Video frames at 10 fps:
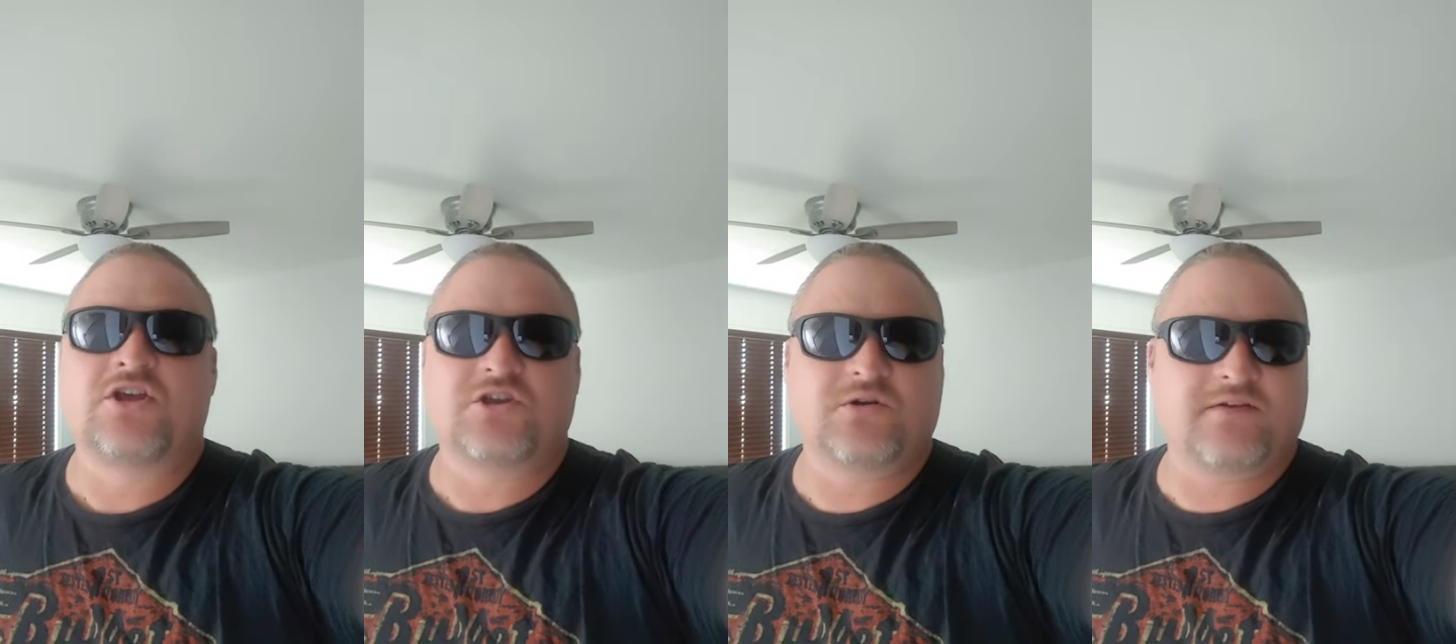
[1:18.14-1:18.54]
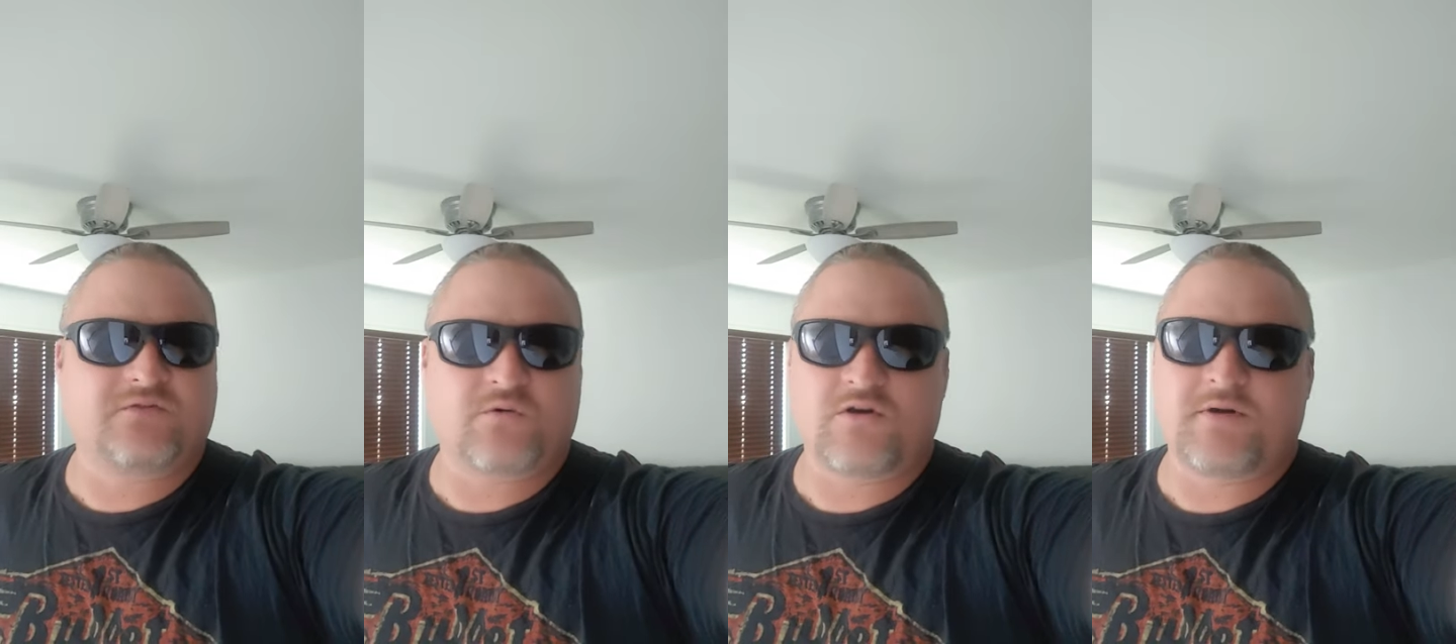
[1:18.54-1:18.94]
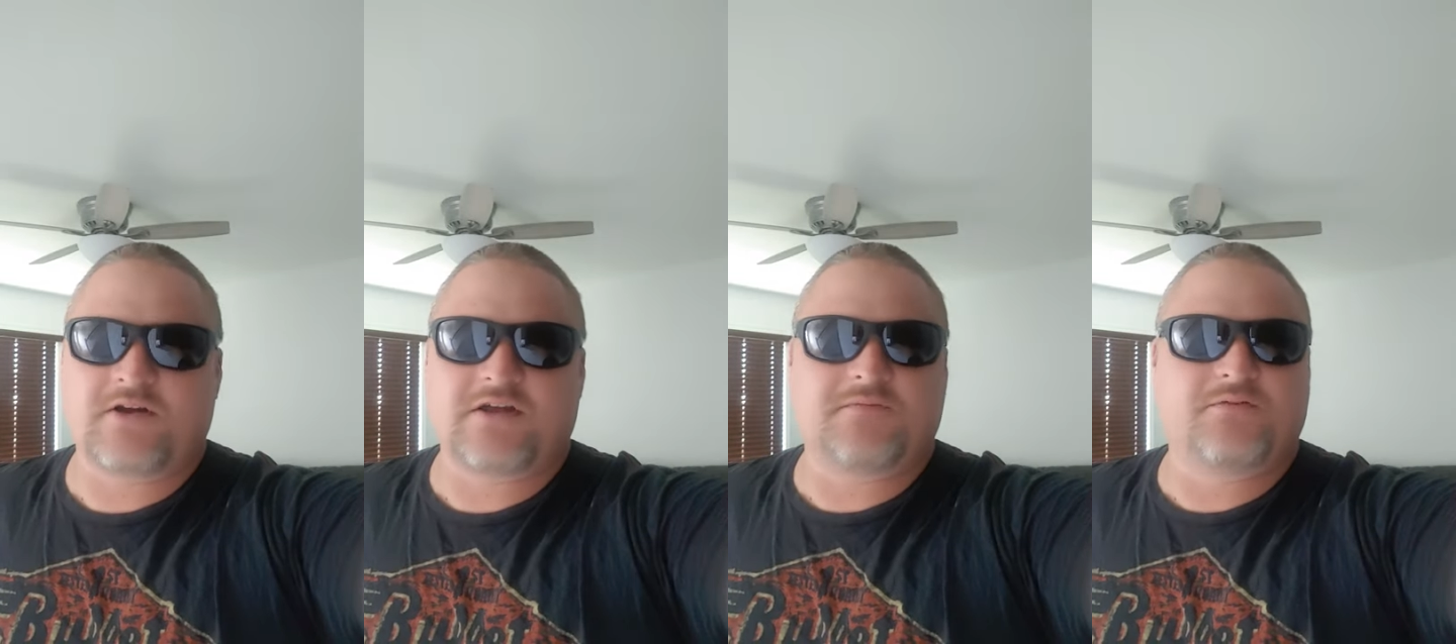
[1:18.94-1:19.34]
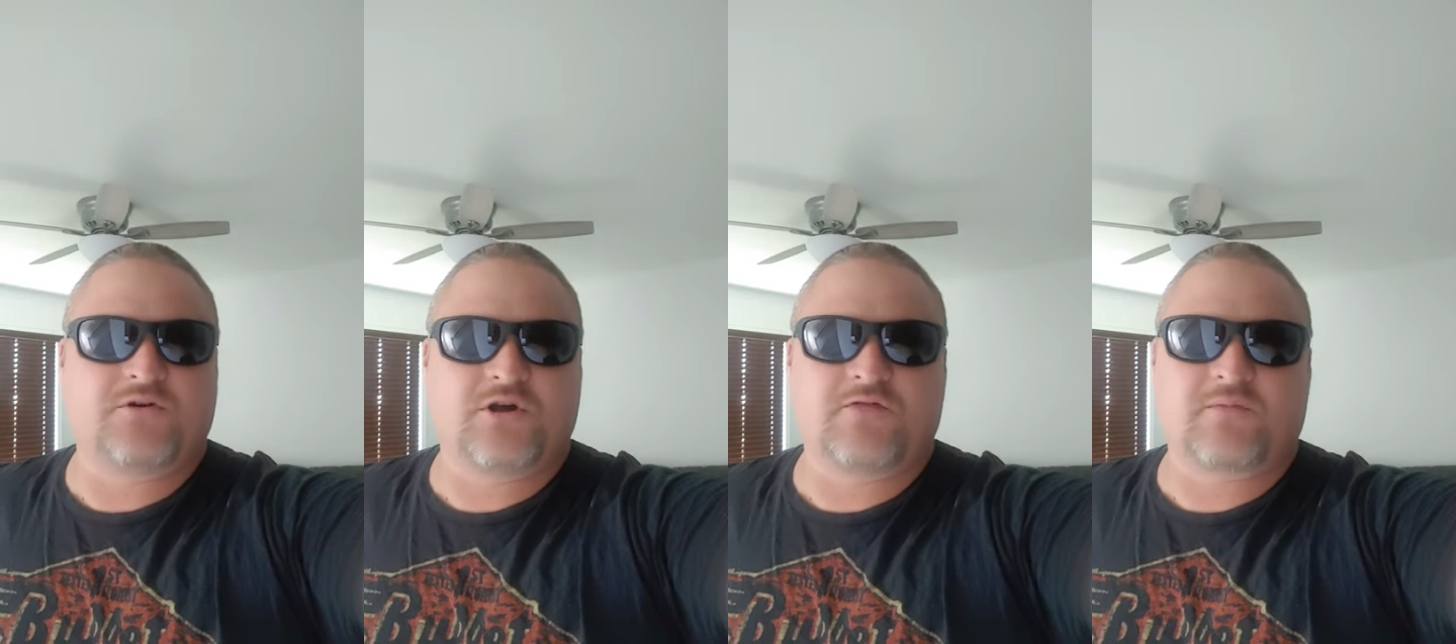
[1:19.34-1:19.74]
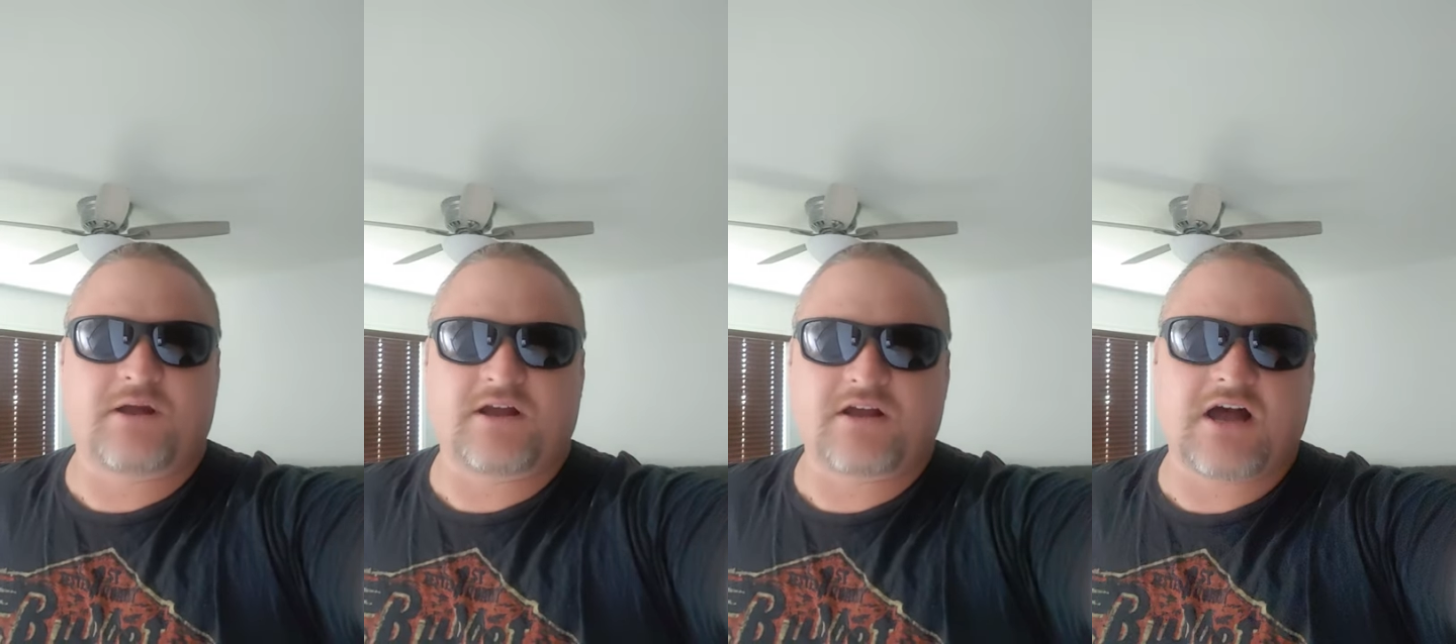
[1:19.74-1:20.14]
You don't have to worry about getting pulled over
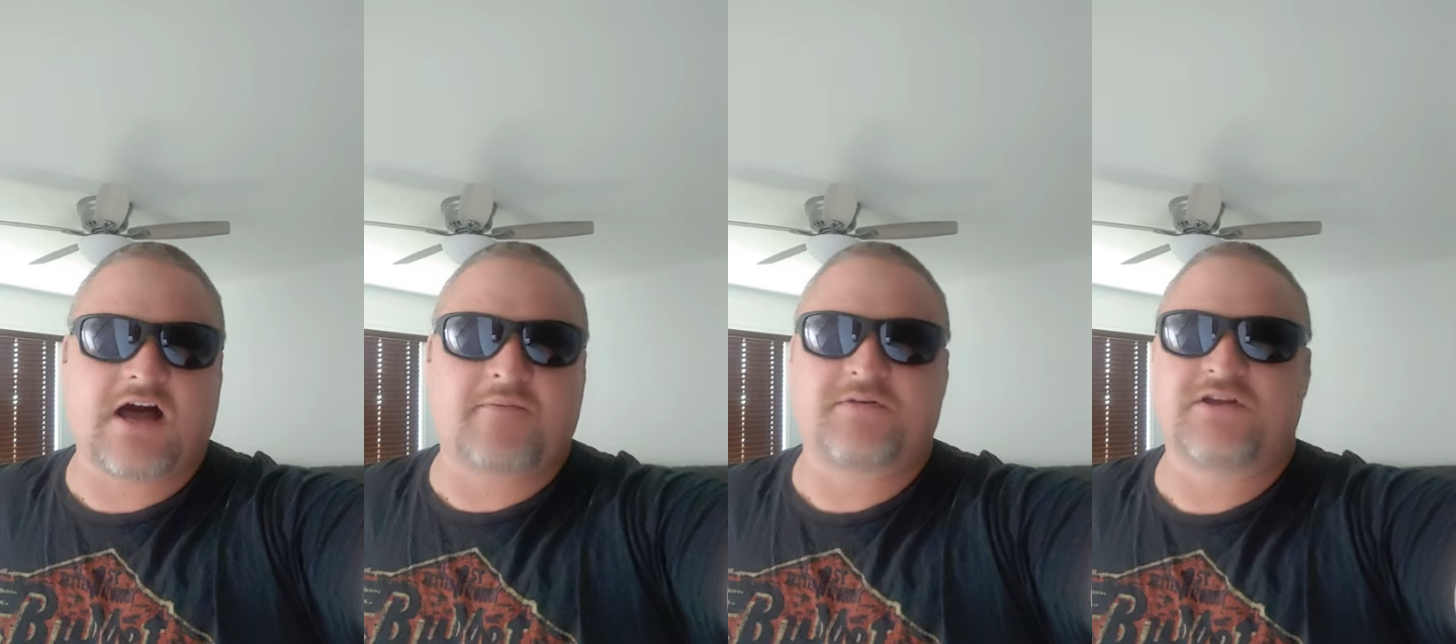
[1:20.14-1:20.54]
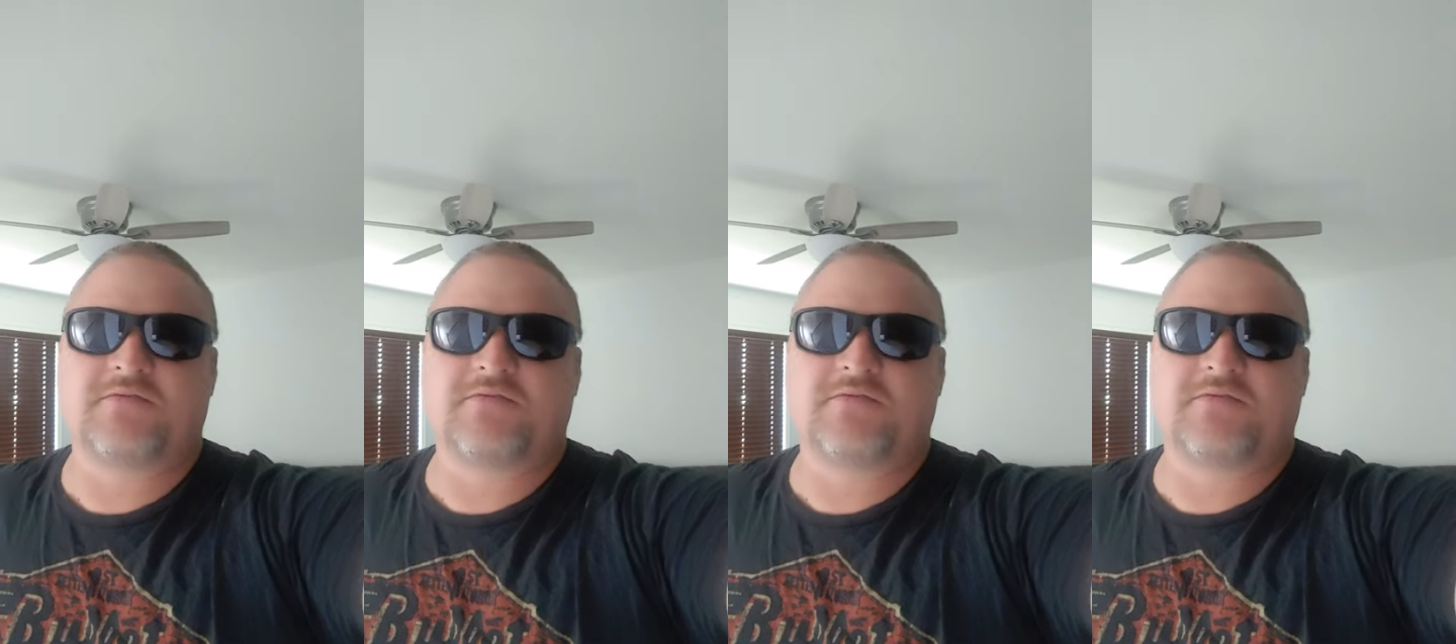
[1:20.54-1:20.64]
by a cop.